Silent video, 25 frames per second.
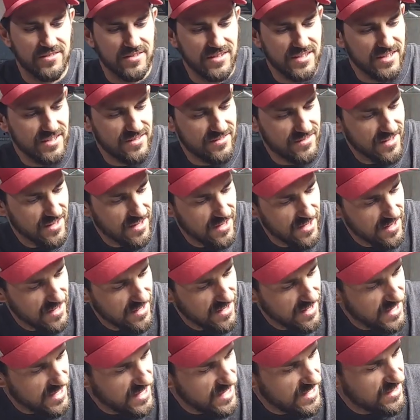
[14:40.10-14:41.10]
of seeds
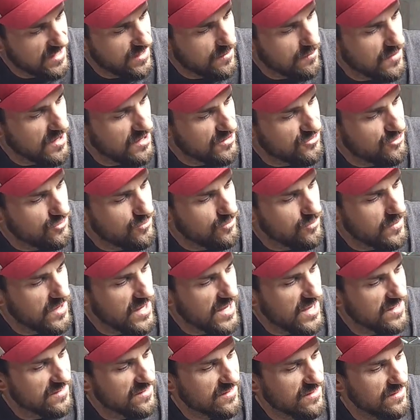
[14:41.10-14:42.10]
in the mushroom
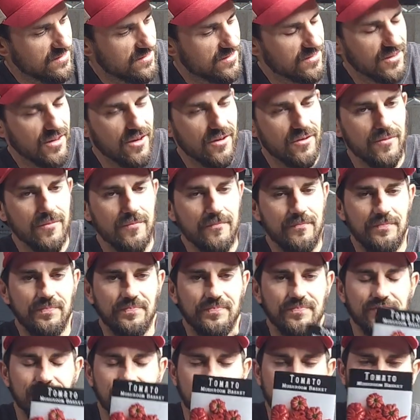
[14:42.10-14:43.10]
basket. So
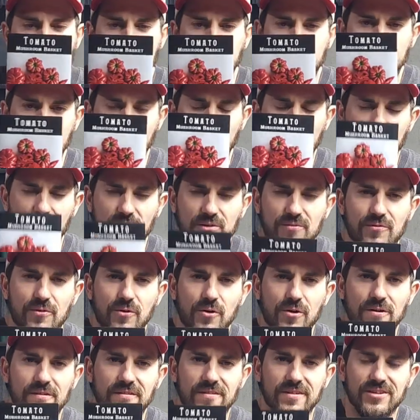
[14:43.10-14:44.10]
I look
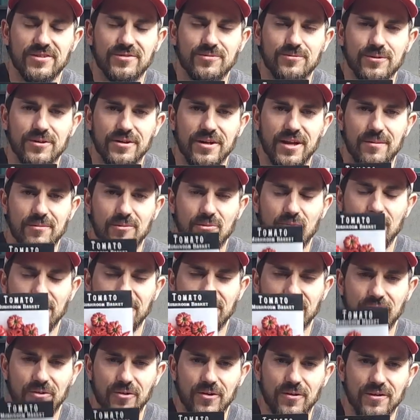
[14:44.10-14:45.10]
forward to this one. I've been
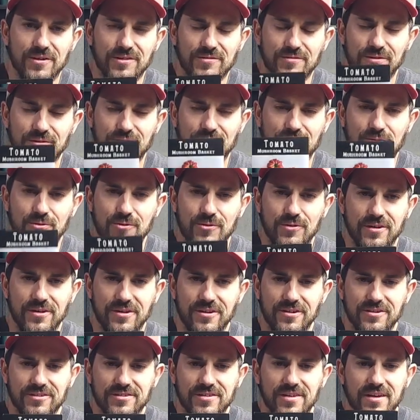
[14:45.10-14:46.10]
wanting to grow this for a few
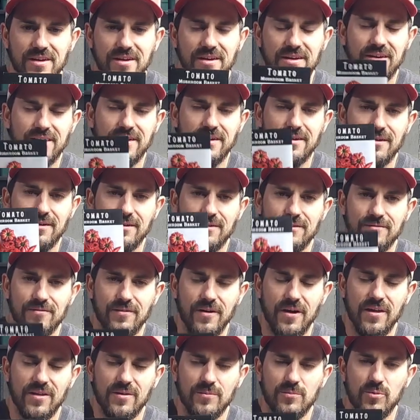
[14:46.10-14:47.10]
years.
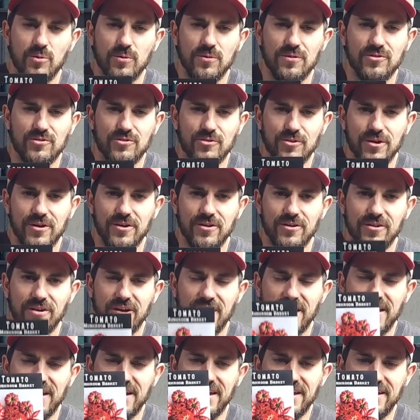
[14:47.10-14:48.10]
Finally pulled the trigger
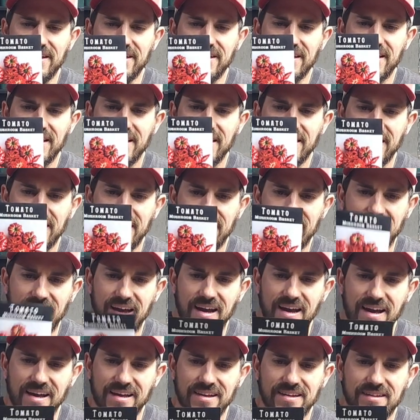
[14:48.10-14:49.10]
and
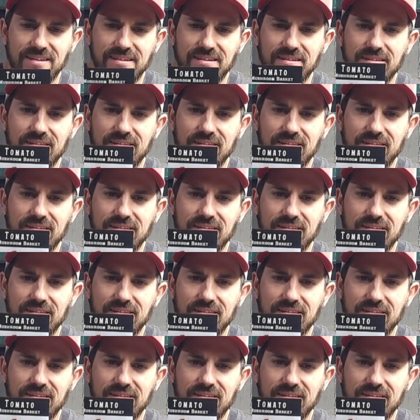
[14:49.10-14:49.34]
got